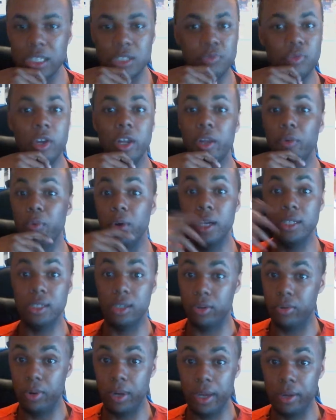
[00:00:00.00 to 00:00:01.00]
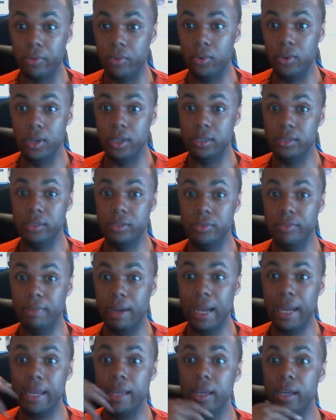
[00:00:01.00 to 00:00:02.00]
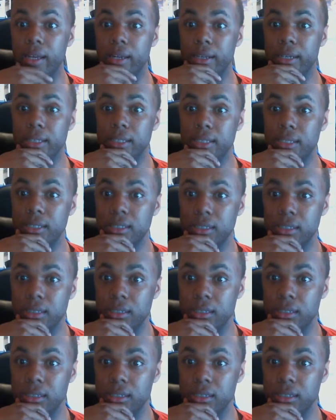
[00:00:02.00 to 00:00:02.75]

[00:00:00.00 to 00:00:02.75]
This really was a quick one. My goodness.